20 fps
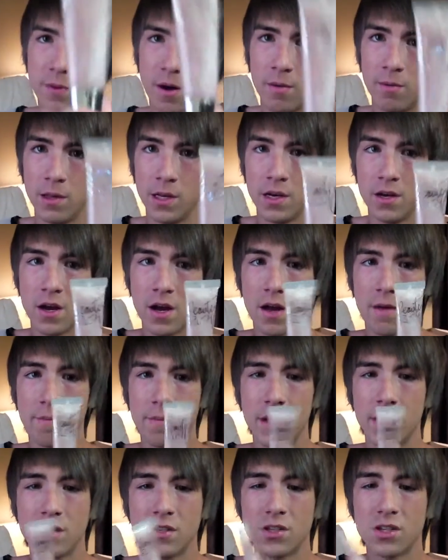probably not,
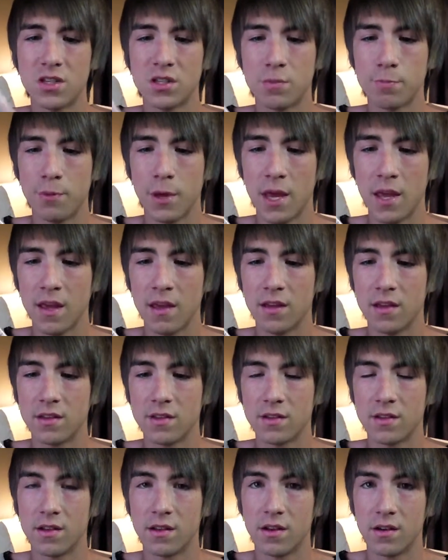but it's just pink,
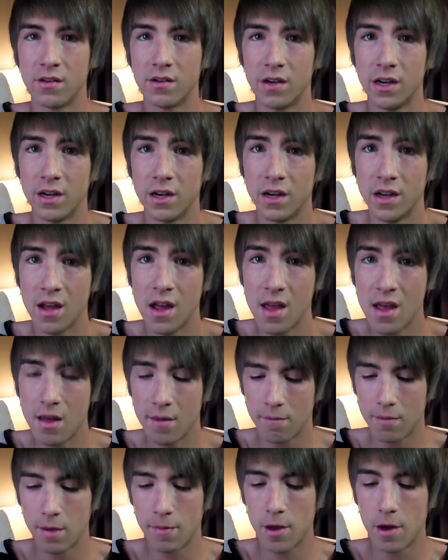it's glittery.
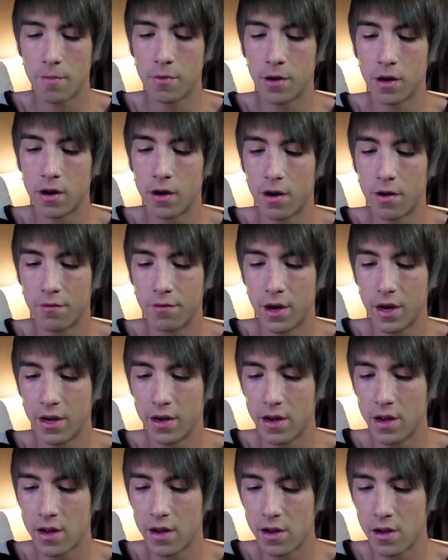Maybe I'll put it on right
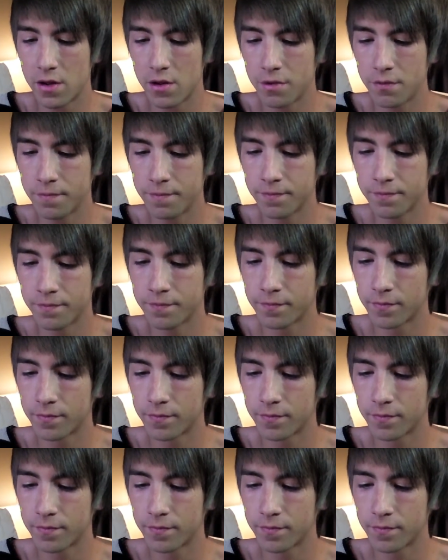now.